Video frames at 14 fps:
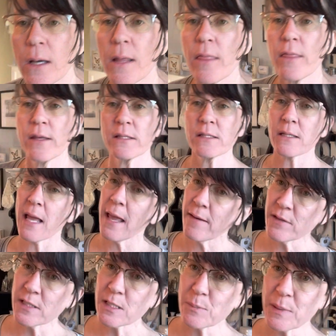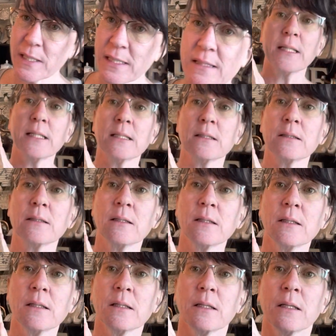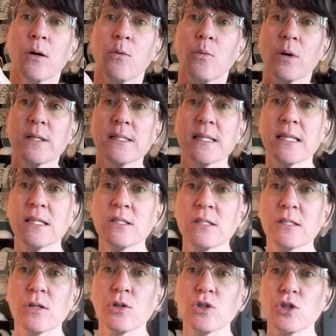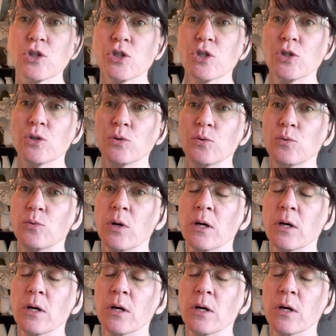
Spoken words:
the heaviest piece was this shoe